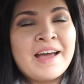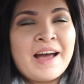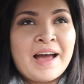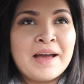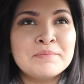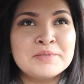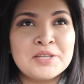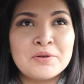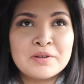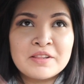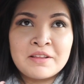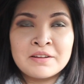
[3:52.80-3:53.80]
I'm so
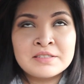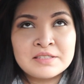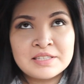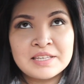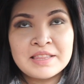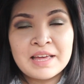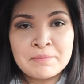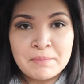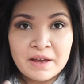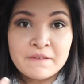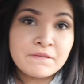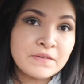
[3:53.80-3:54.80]
klutzy that
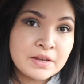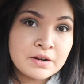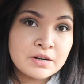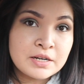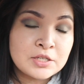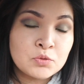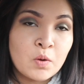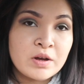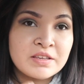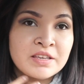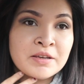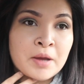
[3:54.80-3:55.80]
my fear is
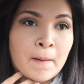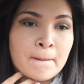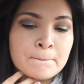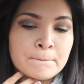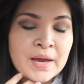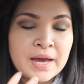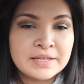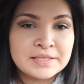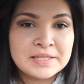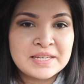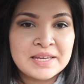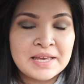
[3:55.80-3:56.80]
walking
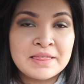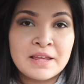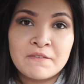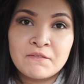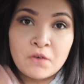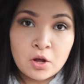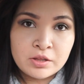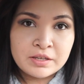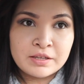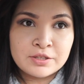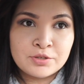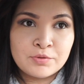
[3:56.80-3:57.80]
past it and then falling
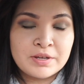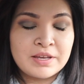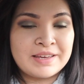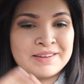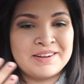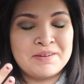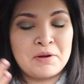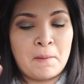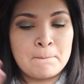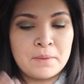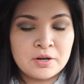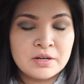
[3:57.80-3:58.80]
into it and
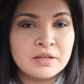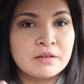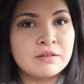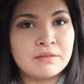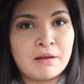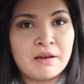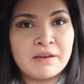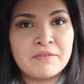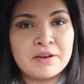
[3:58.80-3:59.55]
burning alive.